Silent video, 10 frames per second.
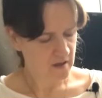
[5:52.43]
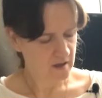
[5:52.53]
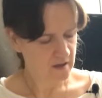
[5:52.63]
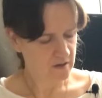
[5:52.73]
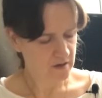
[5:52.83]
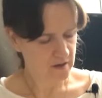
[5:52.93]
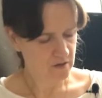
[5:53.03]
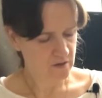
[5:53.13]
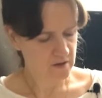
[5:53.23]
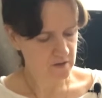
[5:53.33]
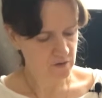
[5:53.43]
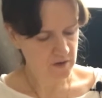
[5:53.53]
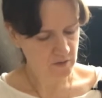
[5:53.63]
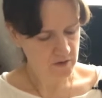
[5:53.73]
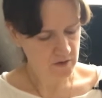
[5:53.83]
And you can do it as
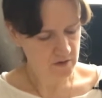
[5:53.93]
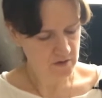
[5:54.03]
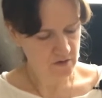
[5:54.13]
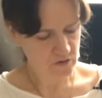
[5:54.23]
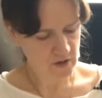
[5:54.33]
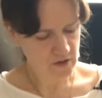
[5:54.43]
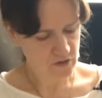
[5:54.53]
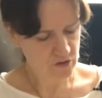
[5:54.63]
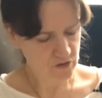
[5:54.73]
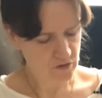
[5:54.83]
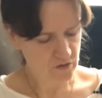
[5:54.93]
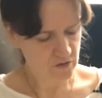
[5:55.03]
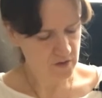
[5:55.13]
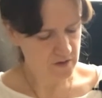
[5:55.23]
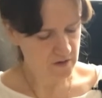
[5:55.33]
I was trying to show you,
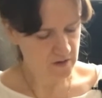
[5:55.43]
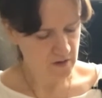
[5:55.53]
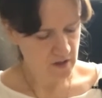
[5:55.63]
is